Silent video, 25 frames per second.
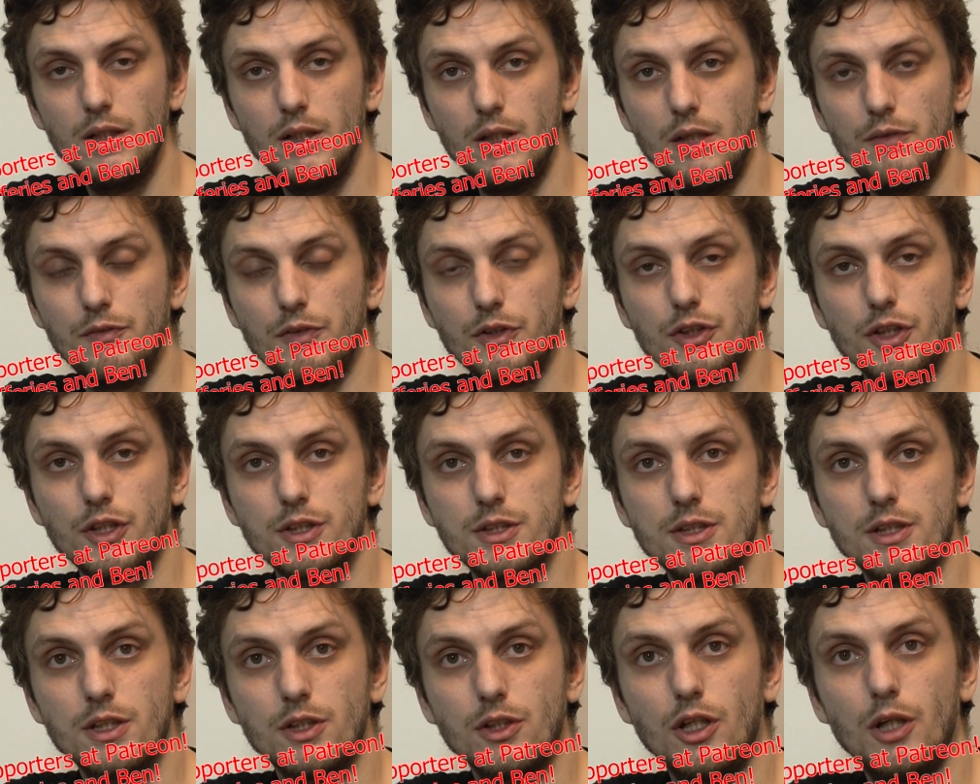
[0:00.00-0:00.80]
Leave your
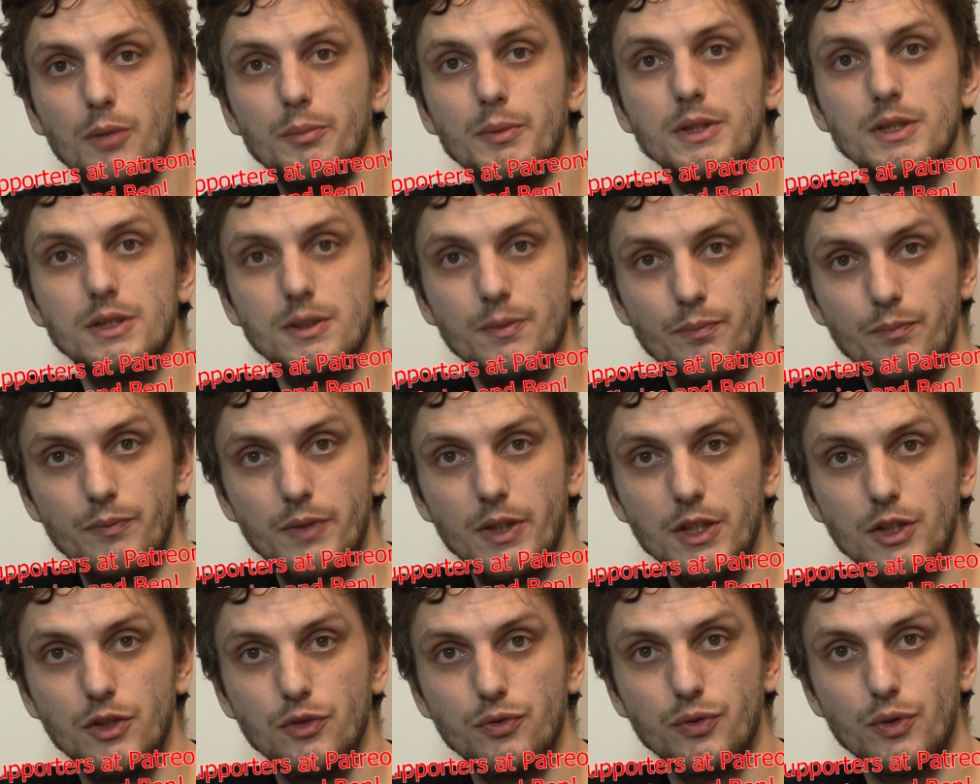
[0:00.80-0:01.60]
thoughts in the comments.
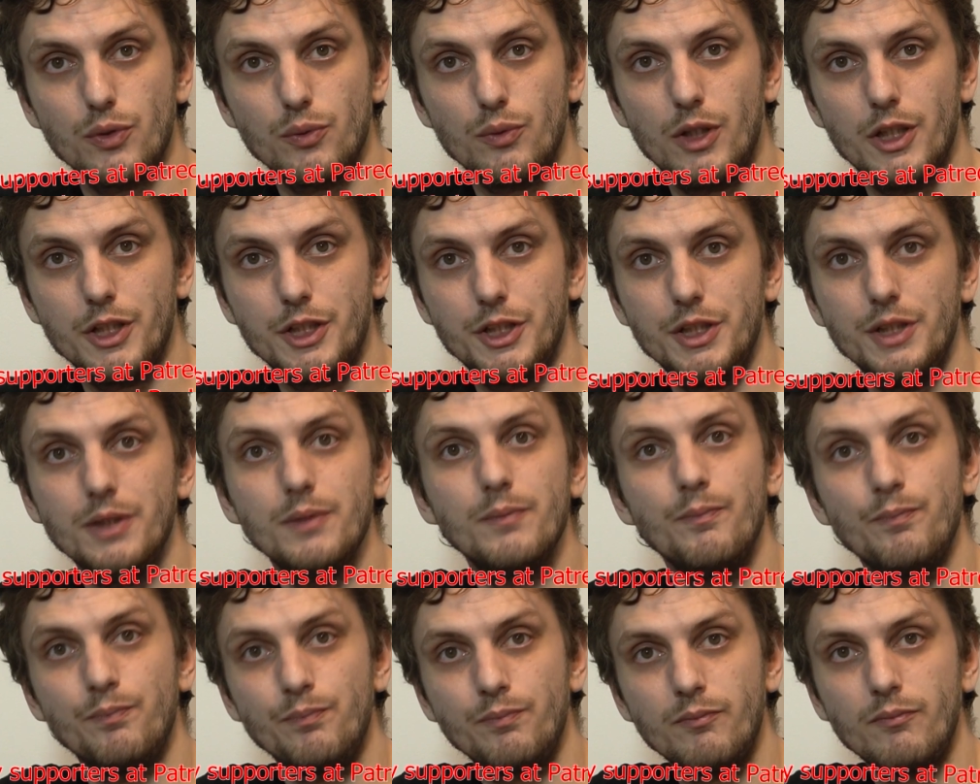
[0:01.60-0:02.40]
Thank you for watching.
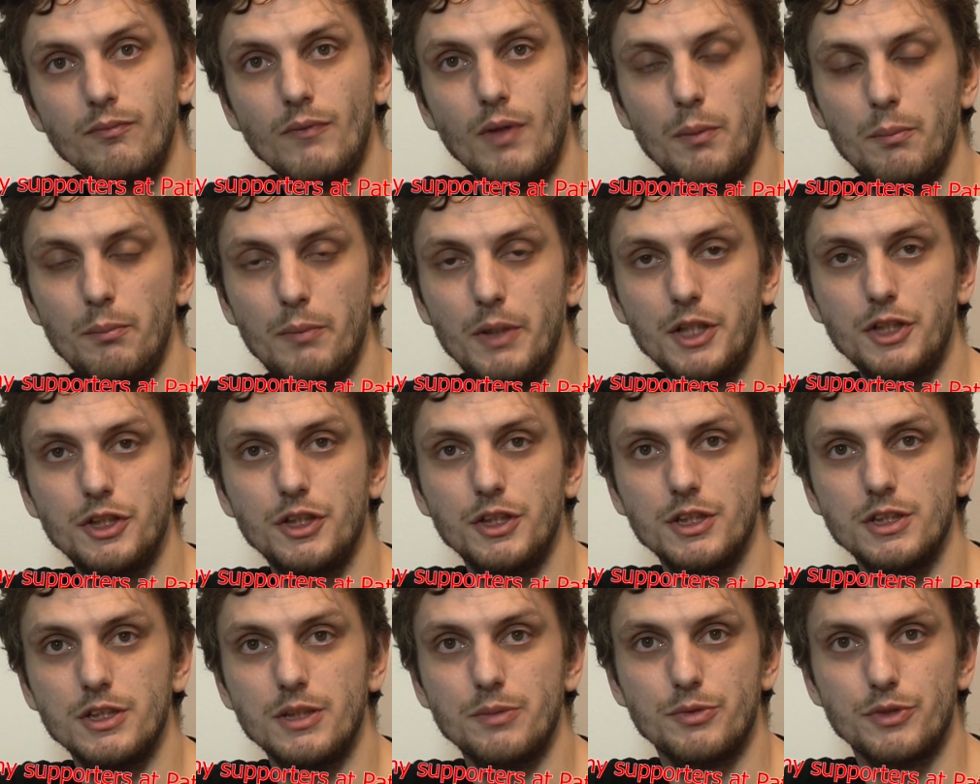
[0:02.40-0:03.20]
Make
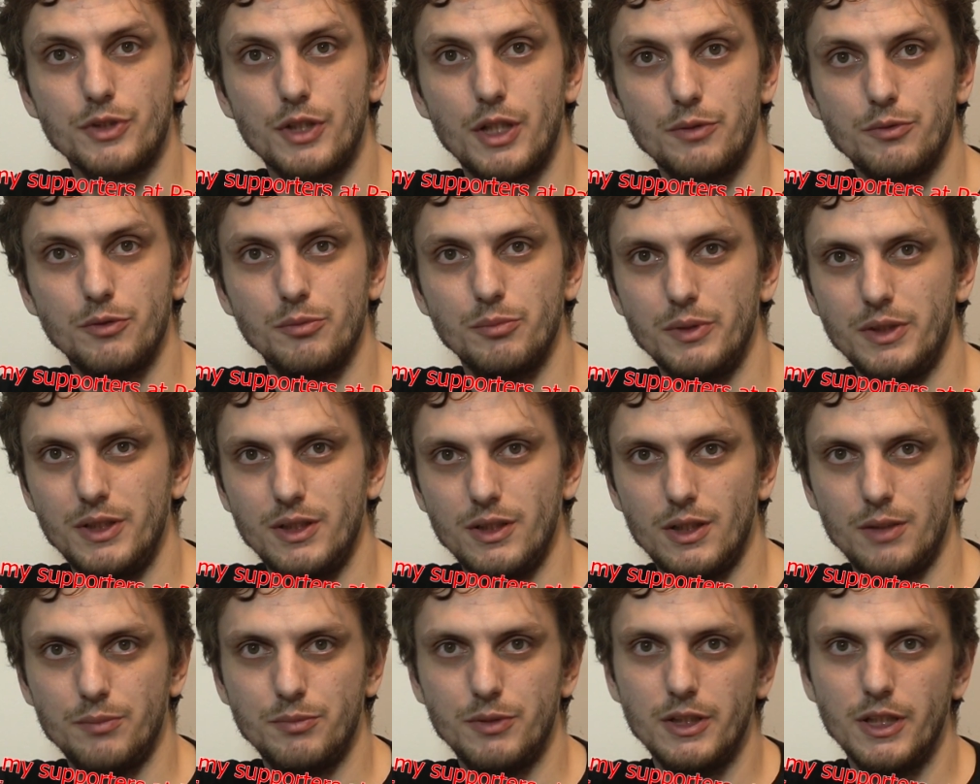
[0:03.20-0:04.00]
sure to subscribe to be
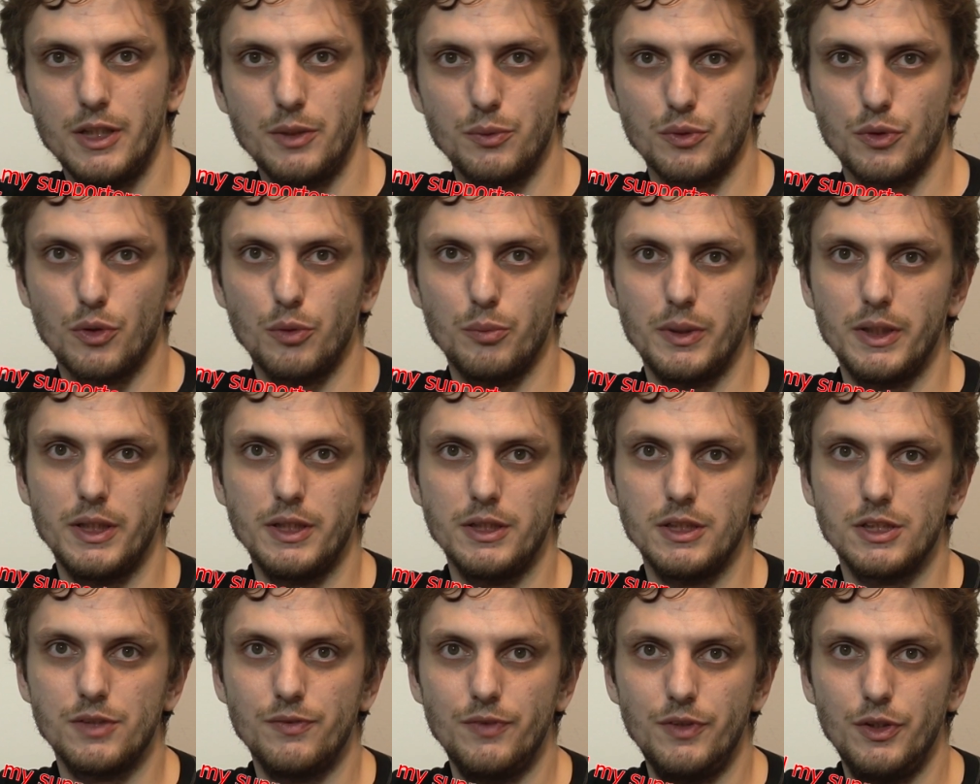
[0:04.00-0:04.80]
up to date with all my
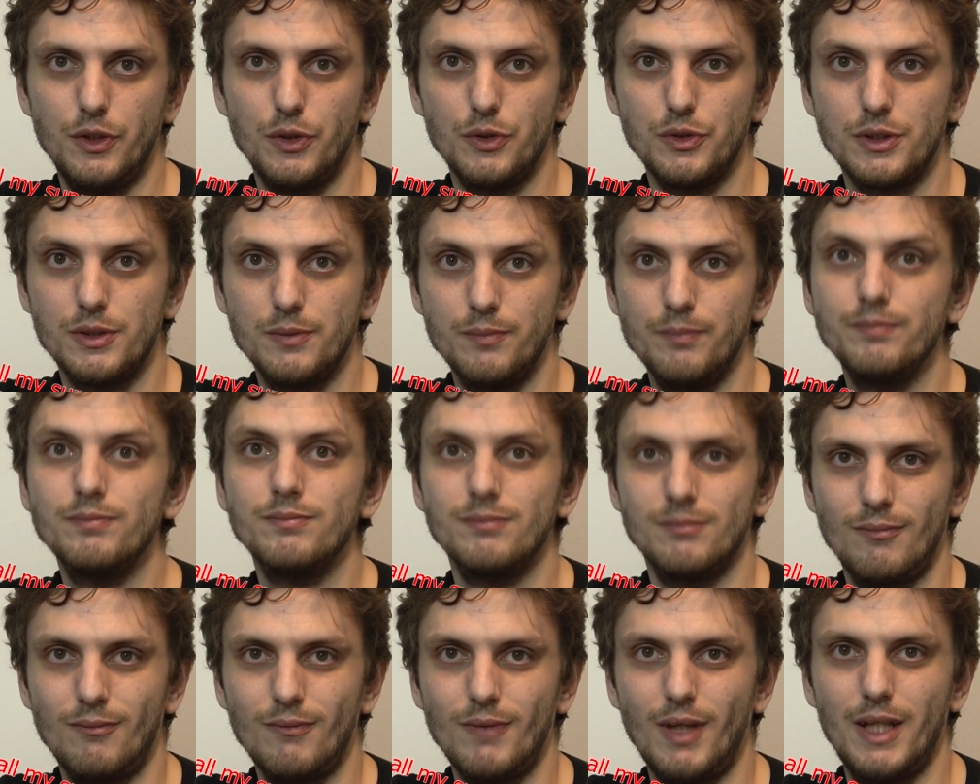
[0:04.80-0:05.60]
latest videos,
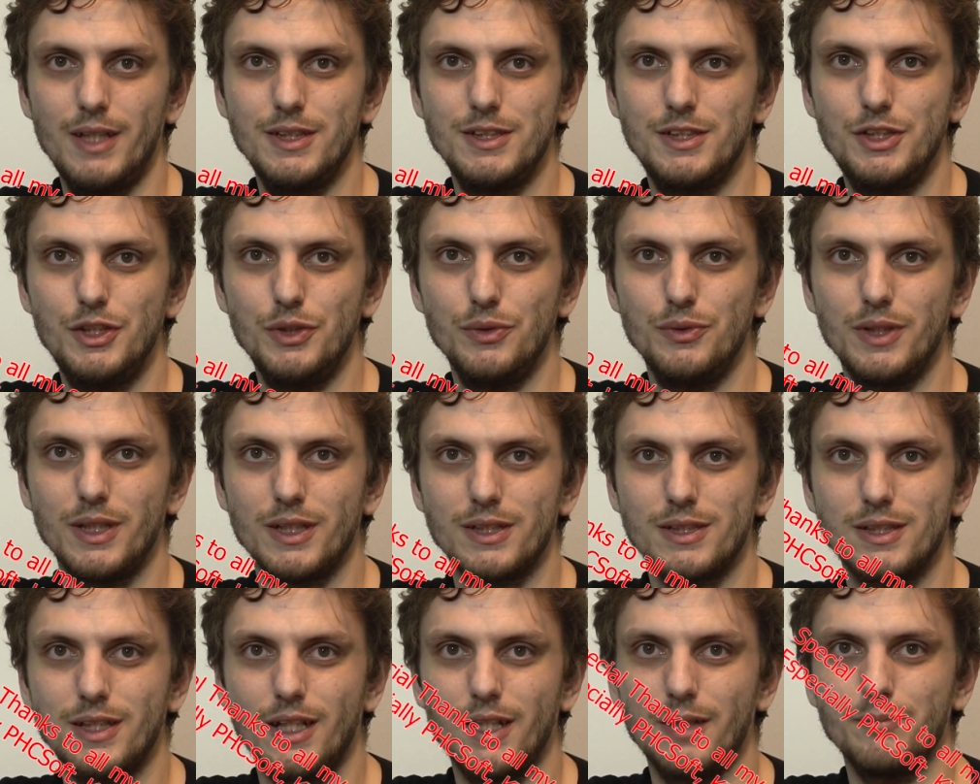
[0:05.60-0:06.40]
and see you
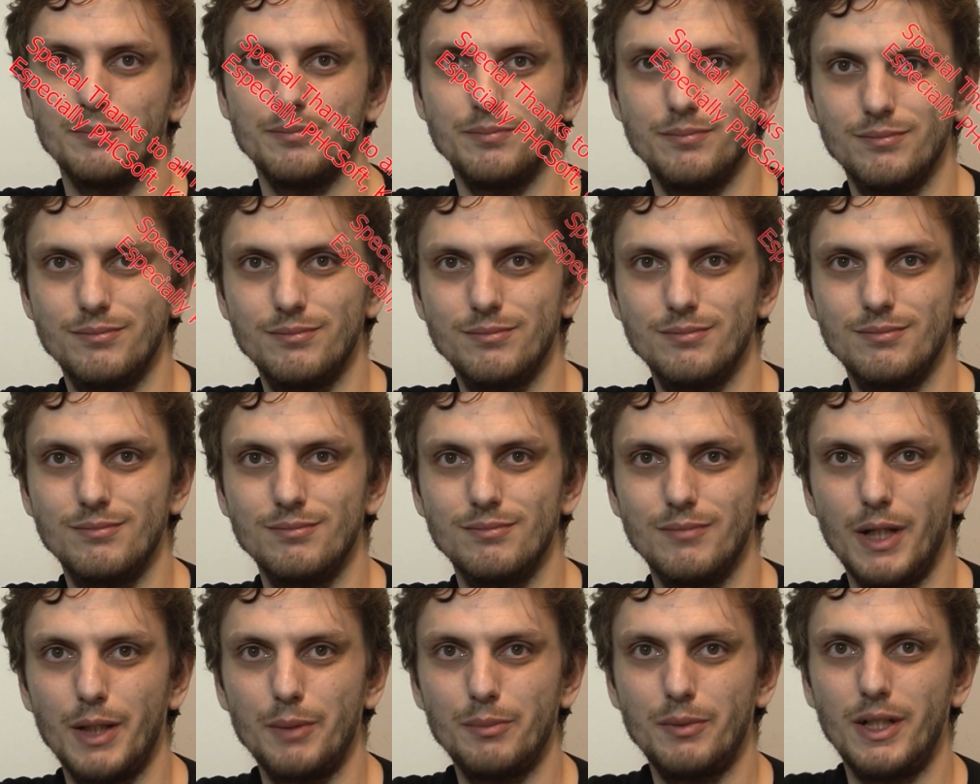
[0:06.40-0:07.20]
next time.
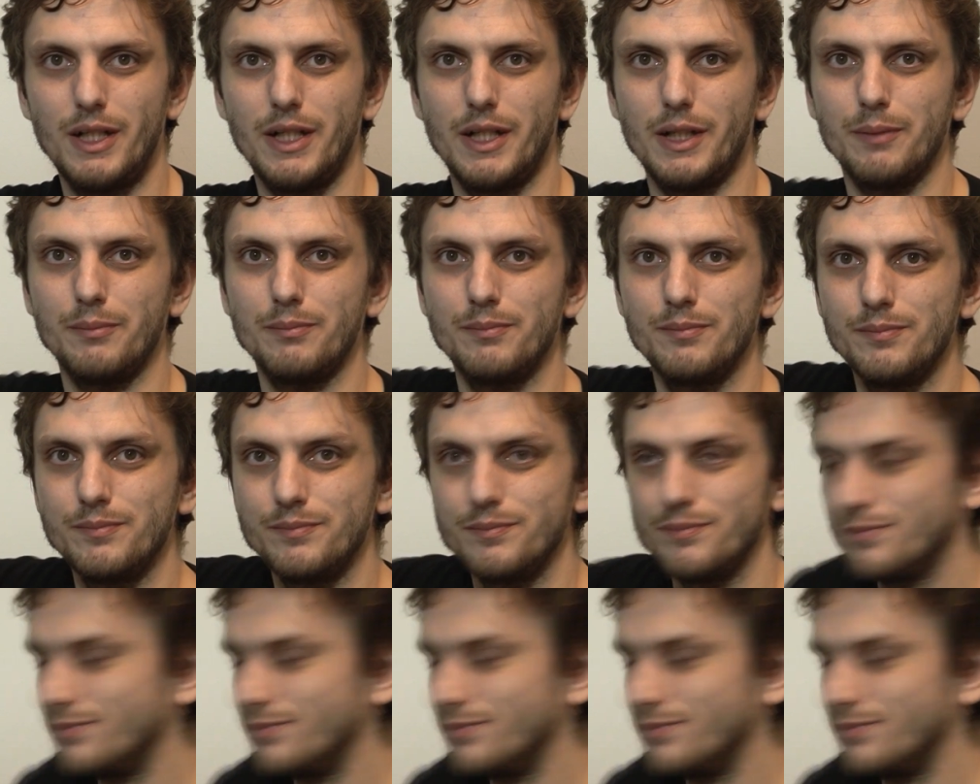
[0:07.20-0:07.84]
Bye bye.